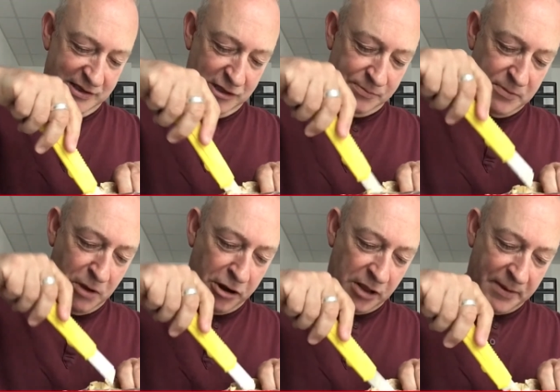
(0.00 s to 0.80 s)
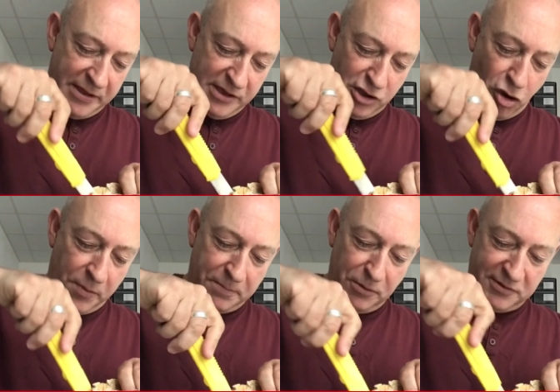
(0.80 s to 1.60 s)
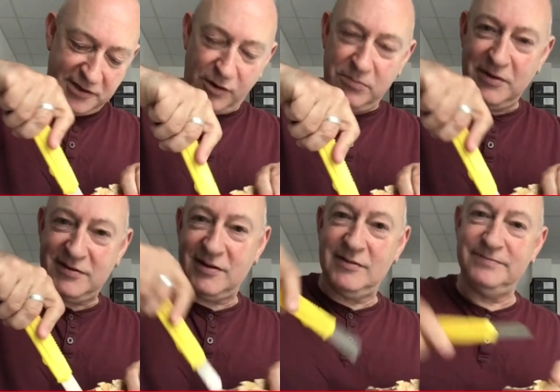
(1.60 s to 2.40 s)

You'll be moaning about your comic books going missing.